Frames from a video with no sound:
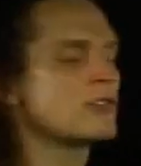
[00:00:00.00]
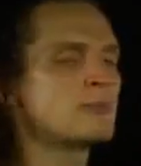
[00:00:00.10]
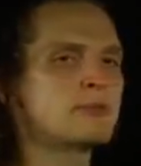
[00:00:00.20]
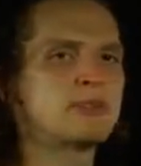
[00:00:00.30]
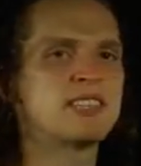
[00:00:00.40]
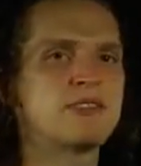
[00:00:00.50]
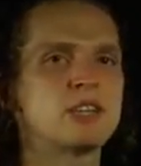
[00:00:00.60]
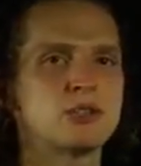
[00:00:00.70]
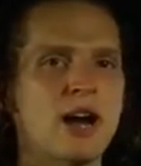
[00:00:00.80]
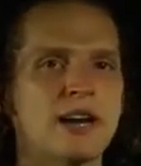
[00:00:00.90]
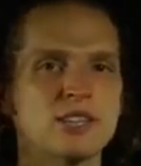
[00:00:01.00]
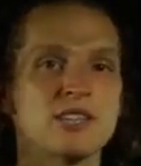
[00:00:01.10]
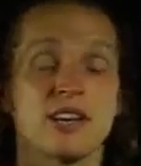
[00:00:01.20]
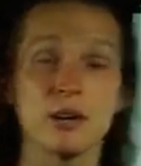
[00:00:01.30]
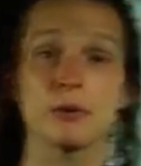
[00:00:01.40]
over some specific
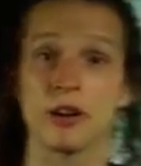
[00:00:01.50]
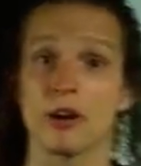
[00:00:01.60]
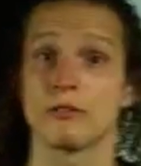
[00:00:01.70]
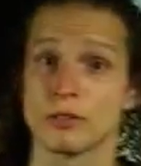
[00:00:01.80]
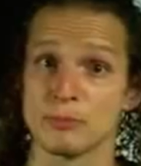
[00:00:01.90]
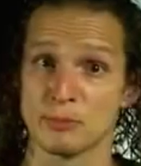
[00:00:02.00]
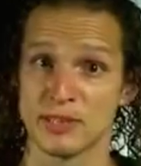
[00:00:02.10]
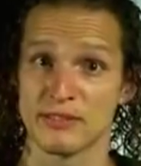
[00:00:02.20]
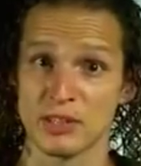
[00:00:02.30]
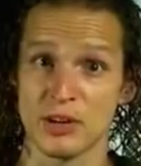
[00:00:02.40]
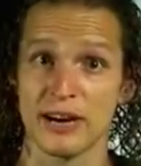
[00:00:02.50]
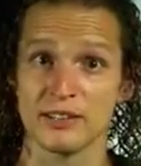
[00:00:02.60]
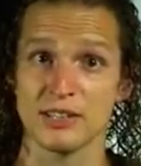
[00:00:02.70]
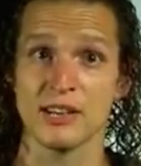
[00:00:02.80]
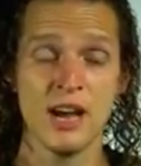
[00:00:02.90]
strategies. Here we're going to go over some specific
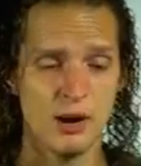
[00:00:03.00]
strategies.